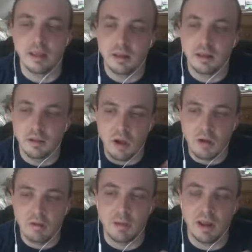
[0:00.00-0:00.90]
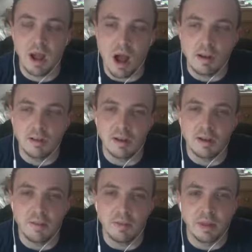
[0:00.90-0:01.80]
goes beyond just
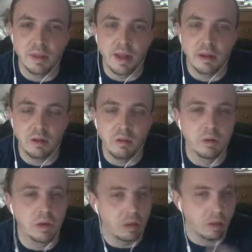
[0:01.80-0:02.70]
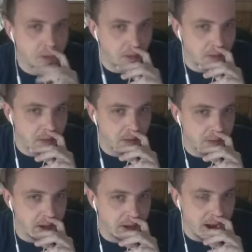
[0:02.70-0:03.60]
something that you would learn
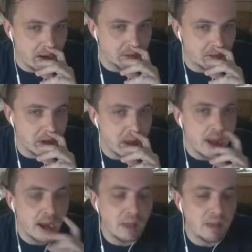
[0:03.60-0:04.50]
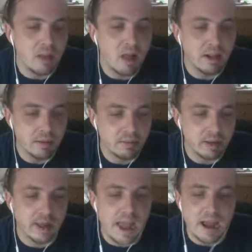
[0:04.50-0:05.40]
like and I think a lot of times
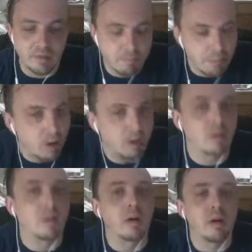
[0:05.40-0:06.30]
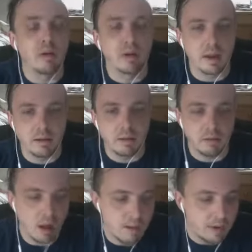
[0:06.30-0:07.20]
like out of a book, or learn like
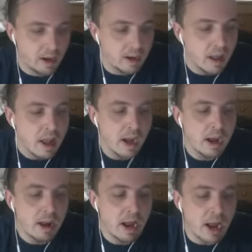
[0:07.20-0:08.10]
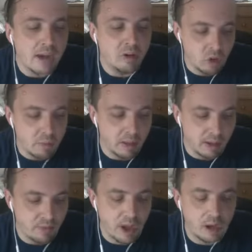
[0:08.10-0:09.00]
and I do
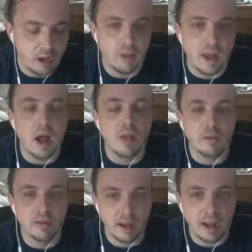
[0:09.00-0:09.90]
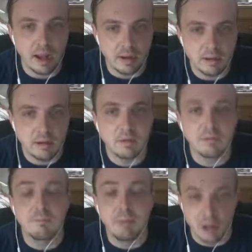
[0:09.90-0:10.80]
believe that others can
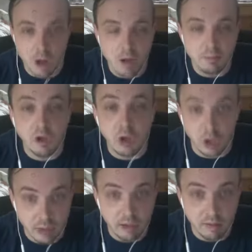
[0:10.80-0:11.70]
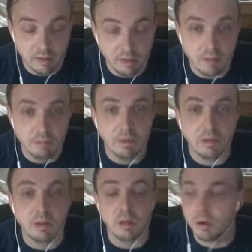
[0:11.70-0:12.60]
become good leaders from
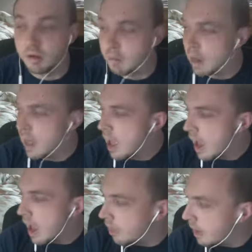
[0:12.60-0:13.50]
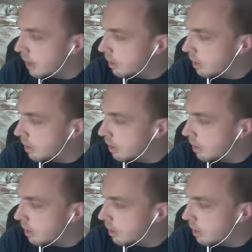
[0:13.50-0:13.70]
learned, but I think